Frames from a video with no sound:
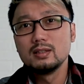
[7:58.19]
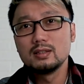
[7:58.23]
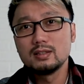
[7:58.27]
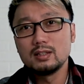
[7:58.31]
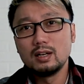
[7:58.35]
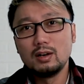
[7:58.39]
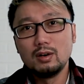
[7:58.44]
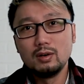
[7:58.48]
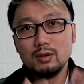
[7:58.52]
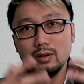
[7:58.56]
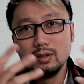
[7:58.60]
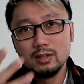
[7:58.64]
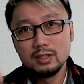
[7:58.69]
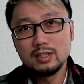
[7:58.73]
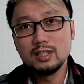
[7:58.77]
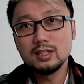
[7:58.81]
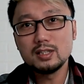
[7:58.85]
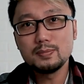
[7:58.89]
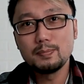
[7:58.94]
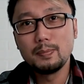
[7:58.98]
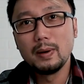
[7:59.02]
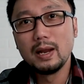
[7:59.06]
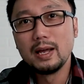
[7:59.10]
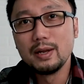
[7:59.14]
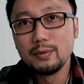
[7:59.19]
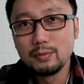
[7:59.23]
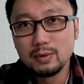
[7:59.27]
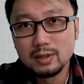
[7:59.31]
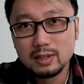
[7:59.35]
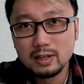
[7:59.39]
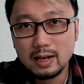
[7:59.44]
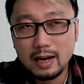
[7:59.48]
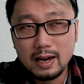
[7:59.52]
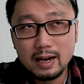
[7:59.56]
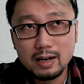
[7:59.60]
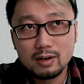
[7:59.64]
So just play
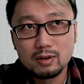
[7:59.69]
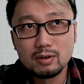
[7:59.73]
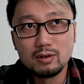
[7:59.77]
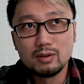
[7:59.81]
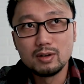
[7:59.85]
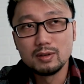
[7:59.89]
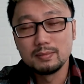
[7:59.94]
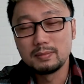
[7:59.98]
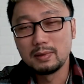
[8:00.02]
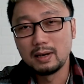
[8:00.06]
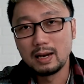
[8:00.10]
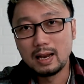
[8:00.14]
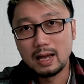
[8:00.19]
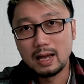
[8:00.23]
with the angle of the